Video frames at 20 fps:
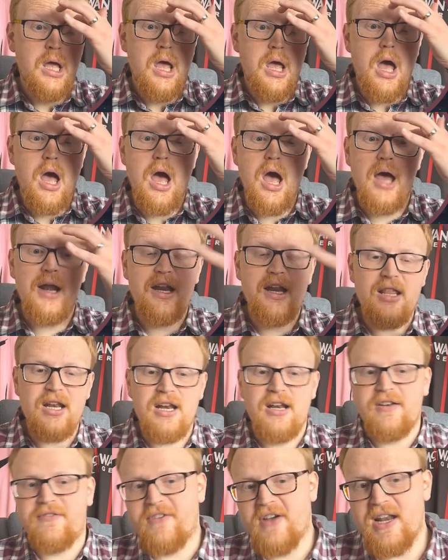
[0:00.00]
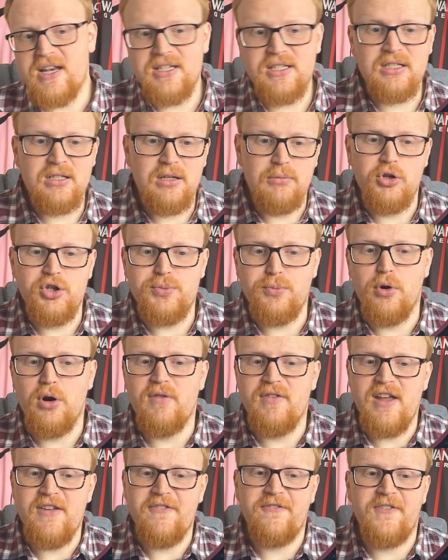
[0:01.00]
And in defence, much more
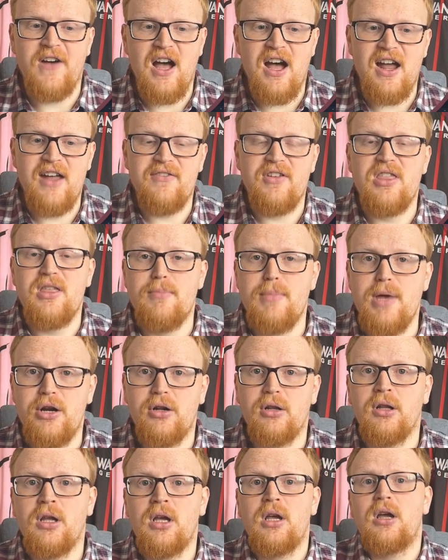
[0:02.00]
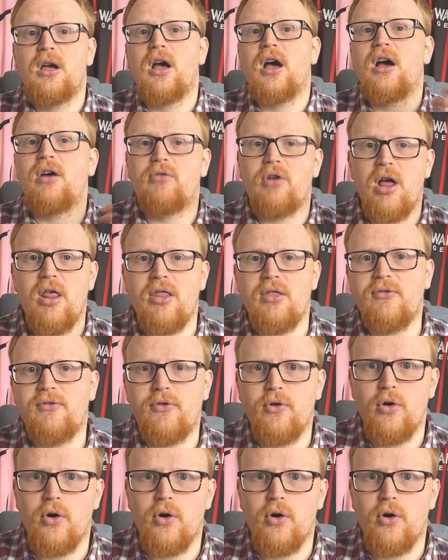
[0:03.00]
of a 5 in the middle rather than 4